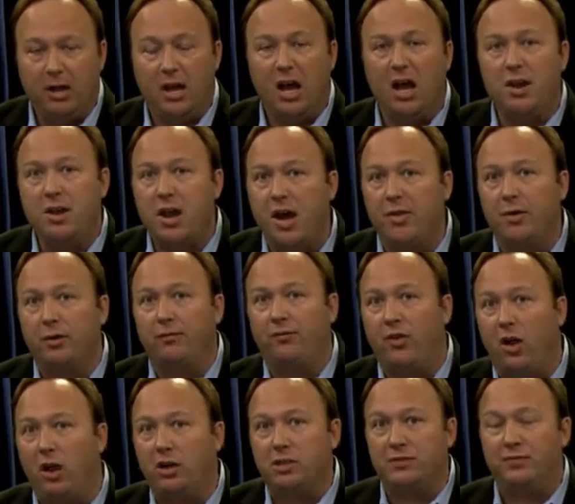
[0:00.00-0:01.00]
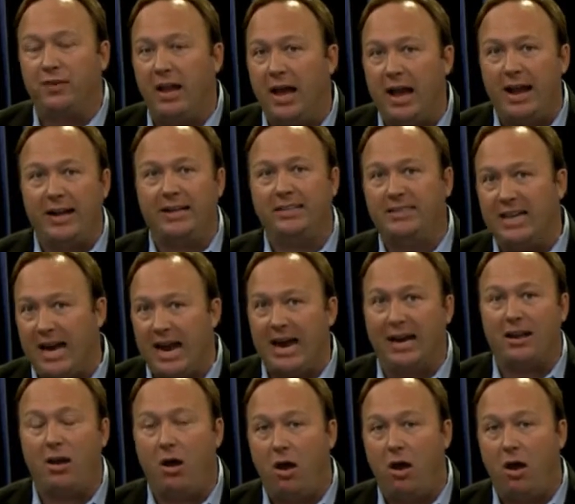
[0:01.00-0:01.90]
Another false flag attack